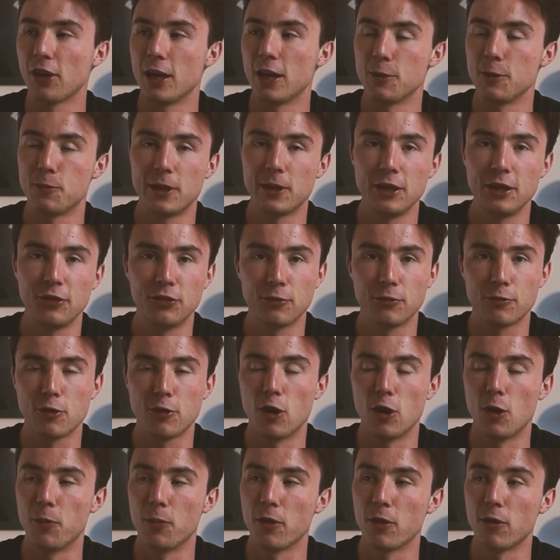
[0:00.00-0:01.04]
a piece of
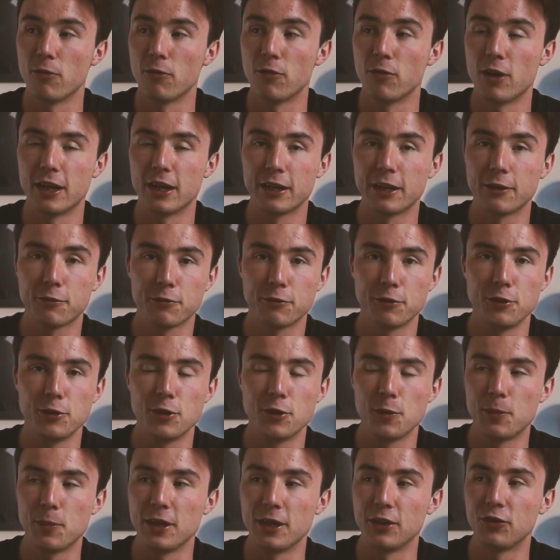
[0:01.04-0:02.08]
copper running through
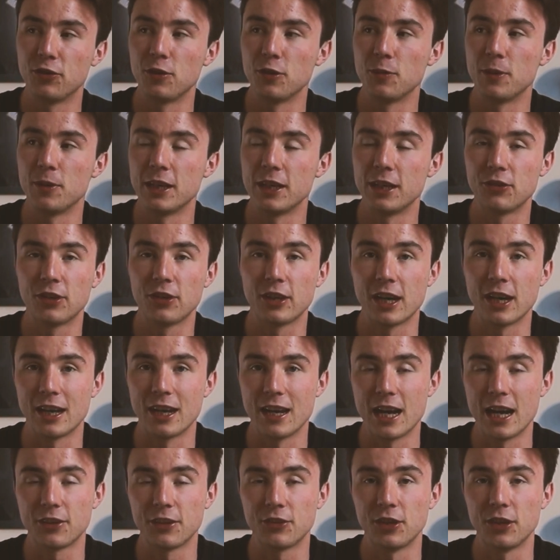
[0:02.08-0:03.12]
the P C B to
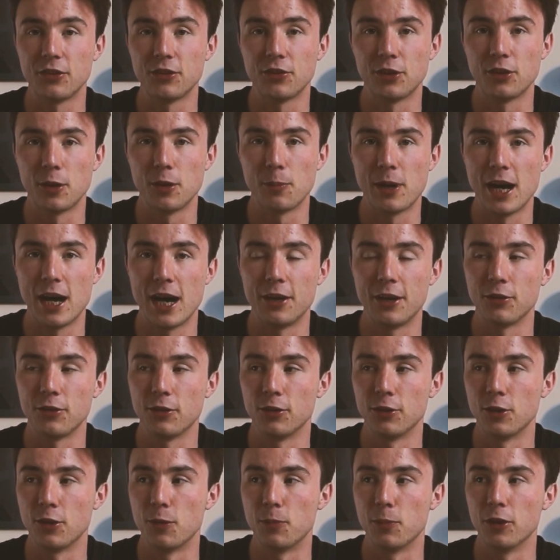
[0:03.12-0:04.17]
connect it to the pad
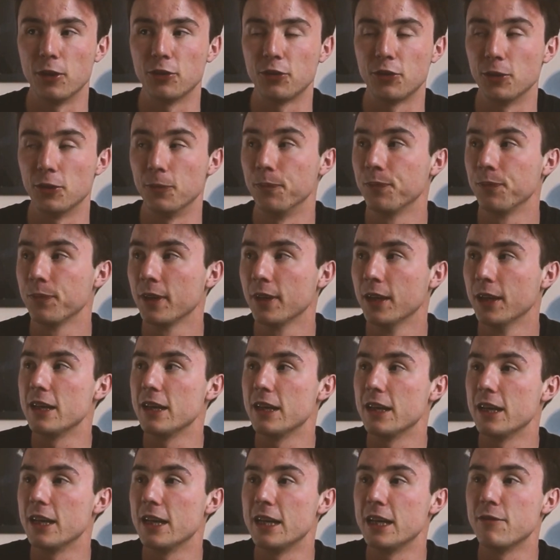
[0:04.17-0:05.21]
on the bottom.
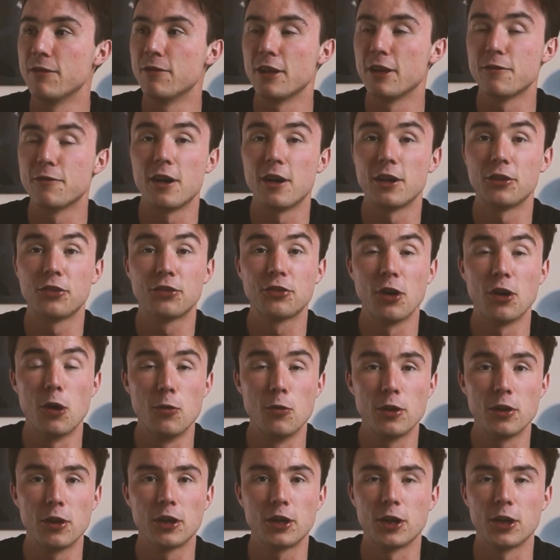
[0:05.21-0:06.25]
Even if I
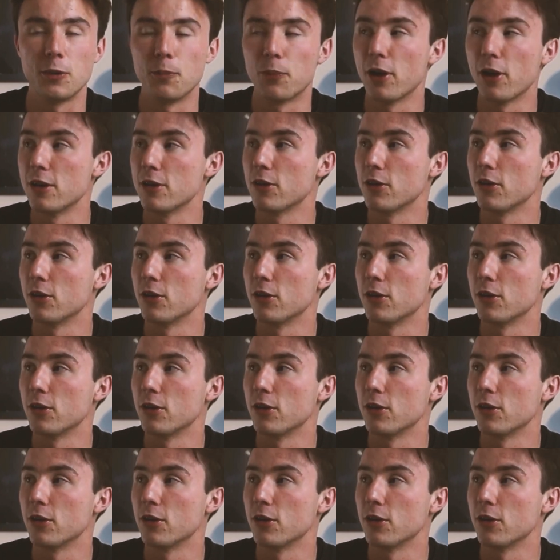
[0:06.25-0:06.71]
solder the component